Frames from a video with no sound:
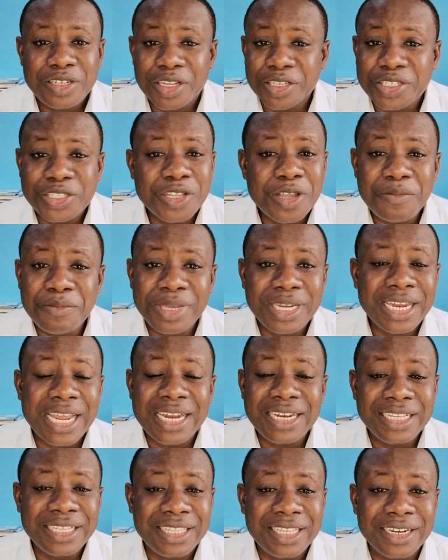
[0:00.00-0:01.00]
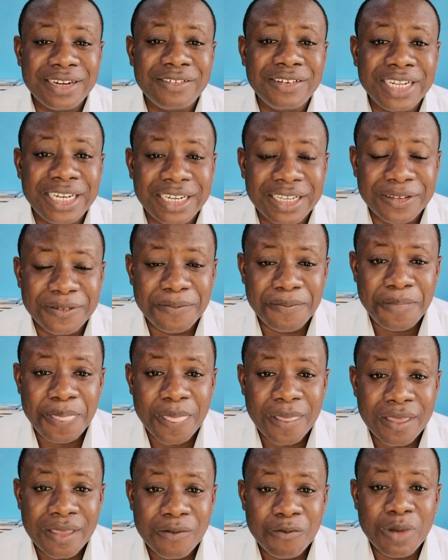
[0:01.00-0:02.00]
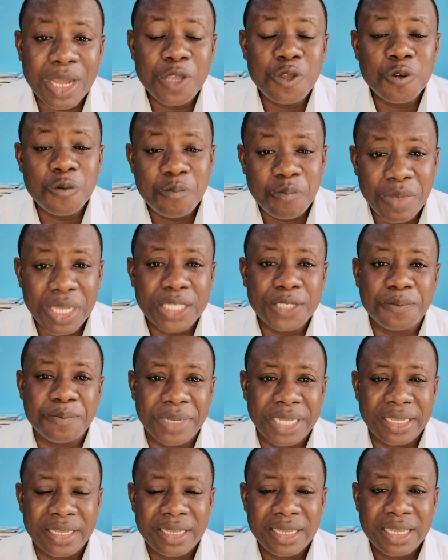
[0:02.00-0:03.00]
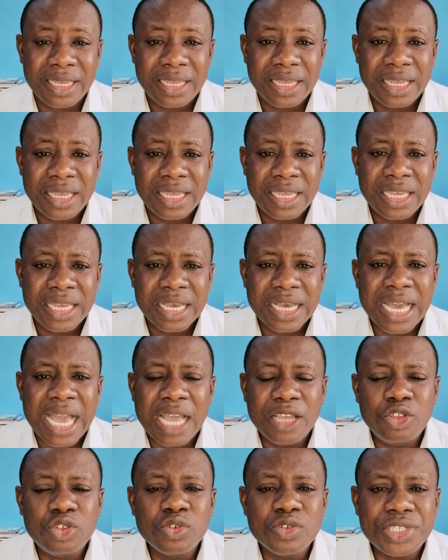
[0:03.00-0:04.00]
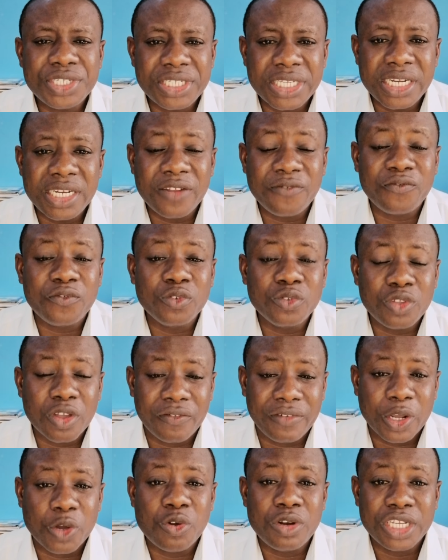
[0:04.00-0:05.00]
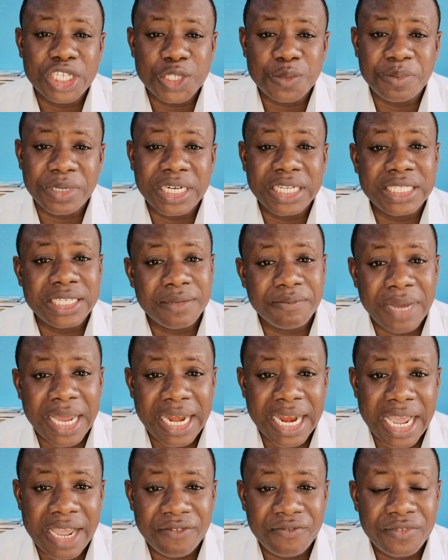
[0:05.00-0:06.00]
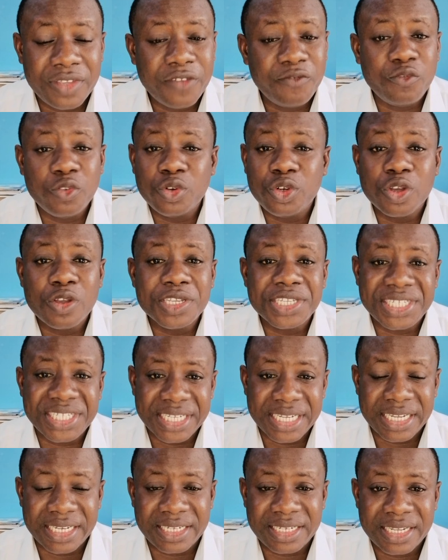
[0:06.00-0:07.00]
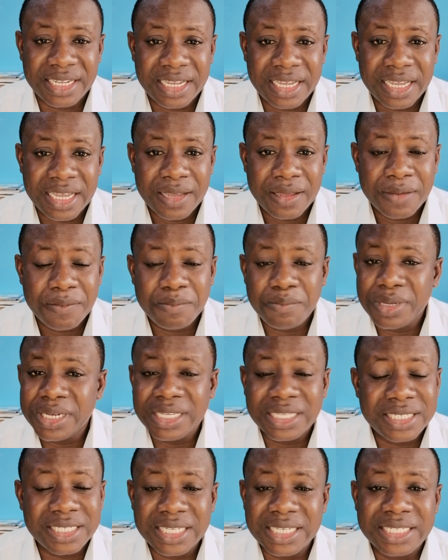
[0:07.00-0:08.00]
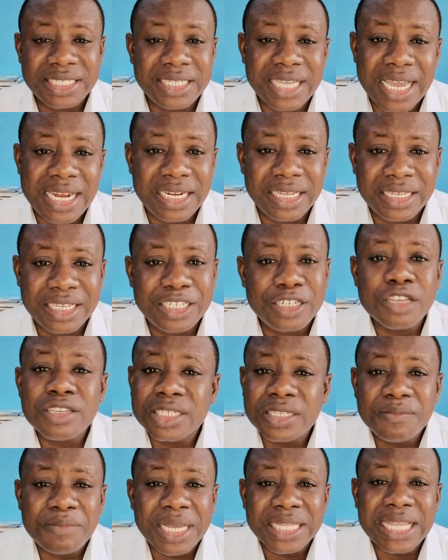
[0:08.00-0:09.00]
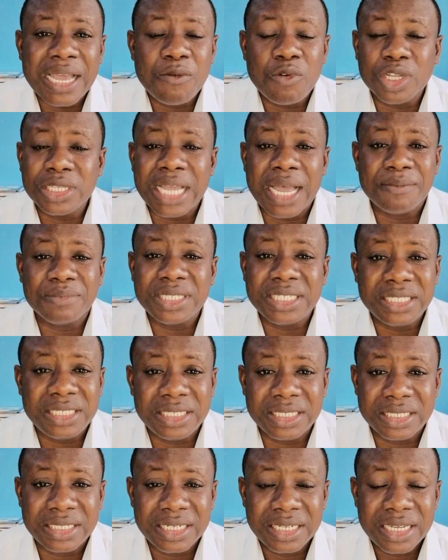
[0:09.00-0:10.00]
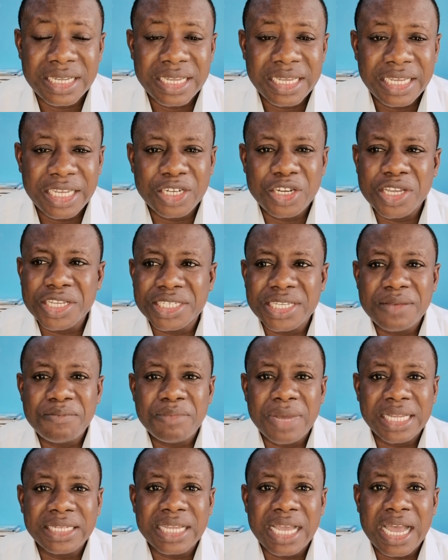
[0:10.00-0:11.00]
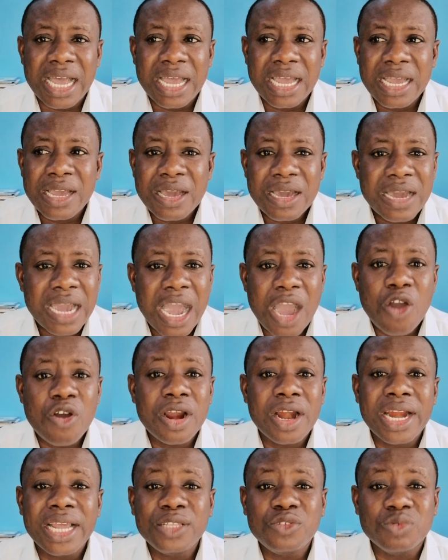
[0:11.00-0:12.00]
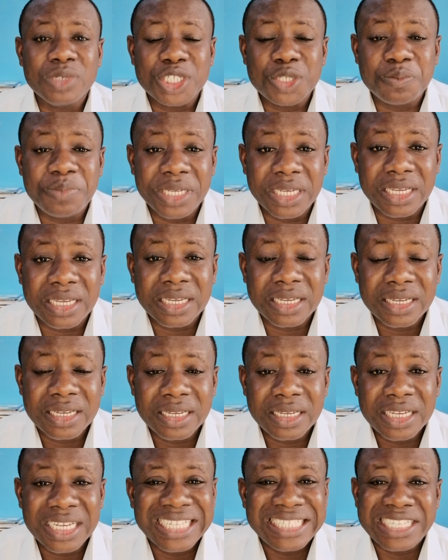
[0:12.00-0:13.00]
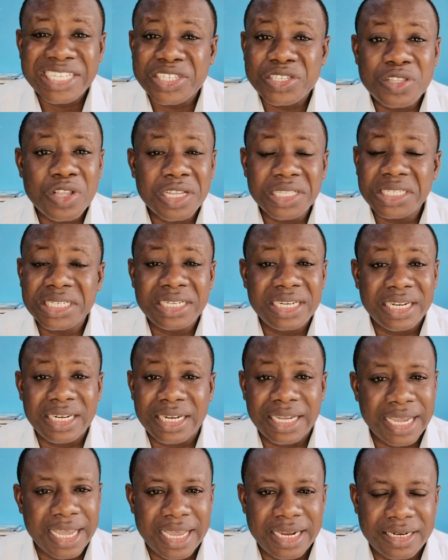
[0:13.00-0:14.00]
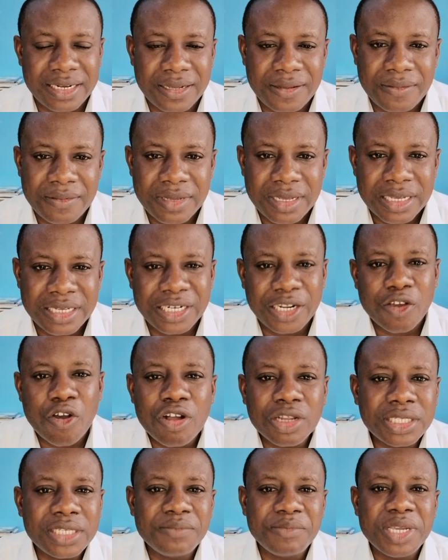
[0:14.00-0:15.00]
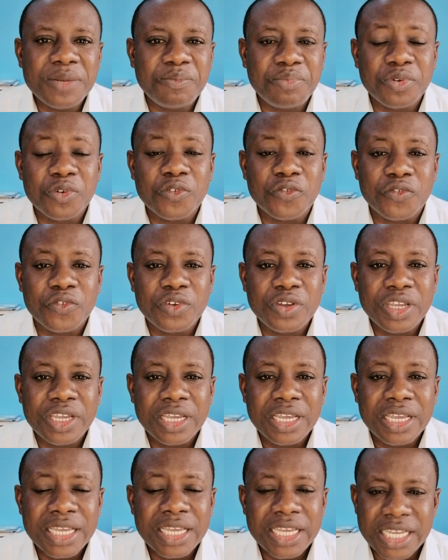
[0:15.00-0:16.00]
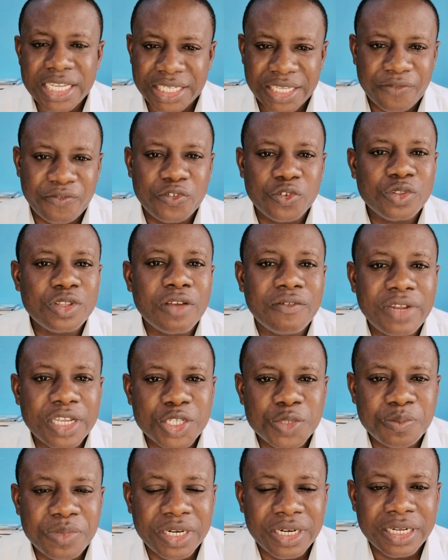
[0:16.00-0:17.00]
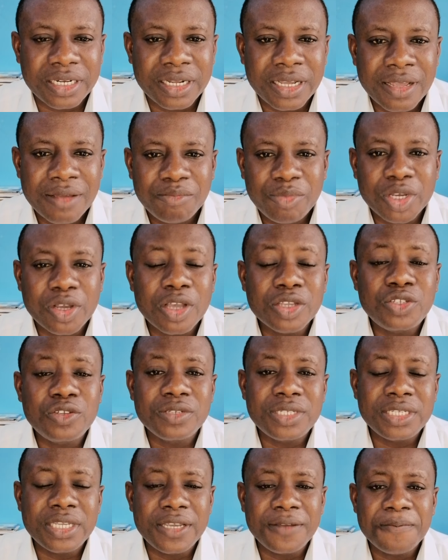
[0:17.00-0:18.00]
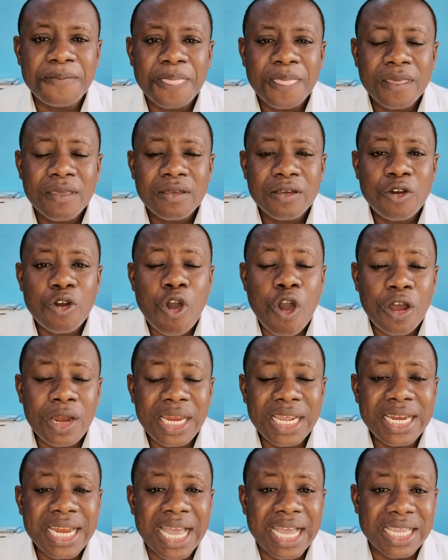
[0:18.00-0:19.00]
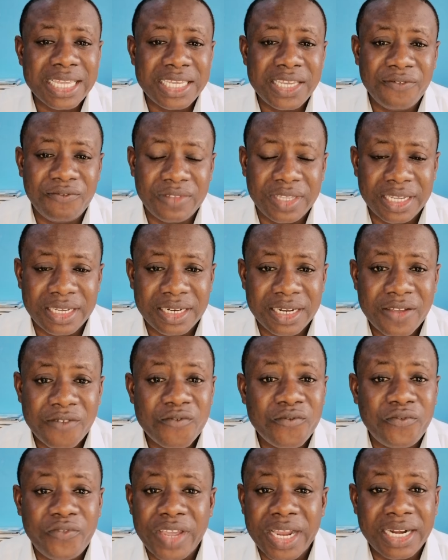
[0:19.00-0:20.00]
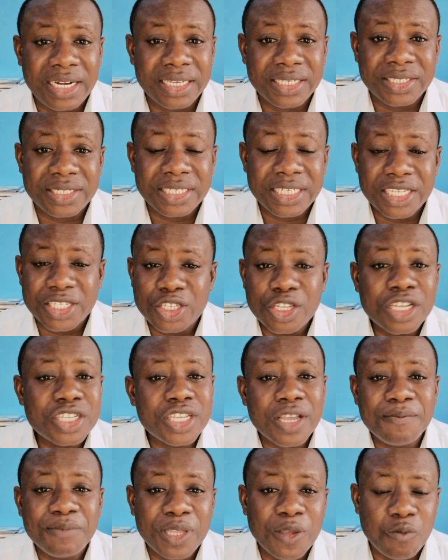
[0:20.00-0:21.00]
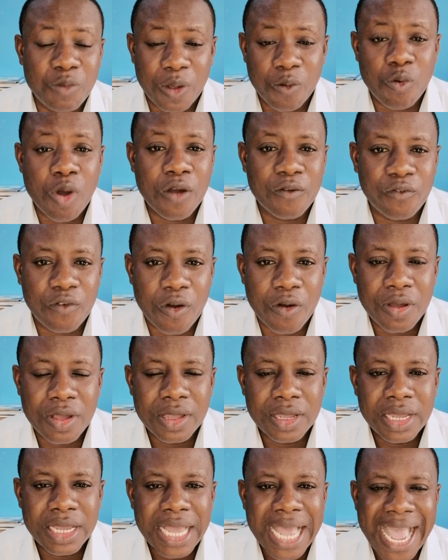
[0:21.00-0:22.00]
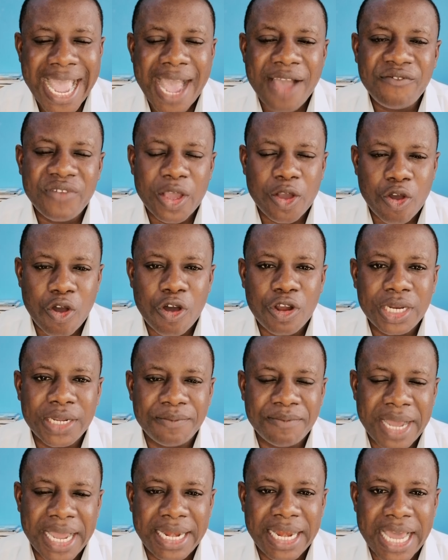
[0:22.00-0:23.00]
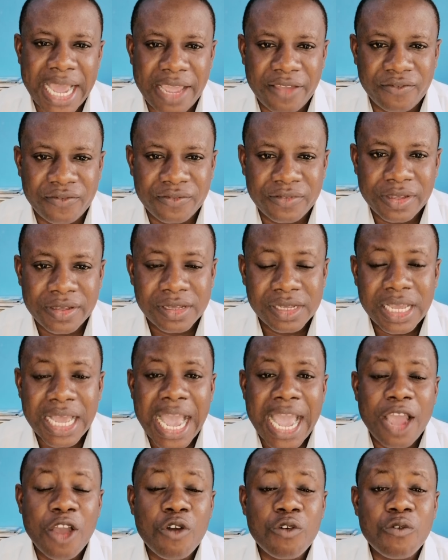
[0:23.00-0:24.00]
does not mean anything really. When you meet me, can you see the fruit of the Holy Spirit in my life? If you don't see it, be sincerely, it doesn't matter what I'm teaching. It doesn't matter how great we speak. It is nothing in the end. The ultimate proof is the fruit of the Spirit. Because you see, calling and gifting varies. It's not something we work for. I have a call in my life. I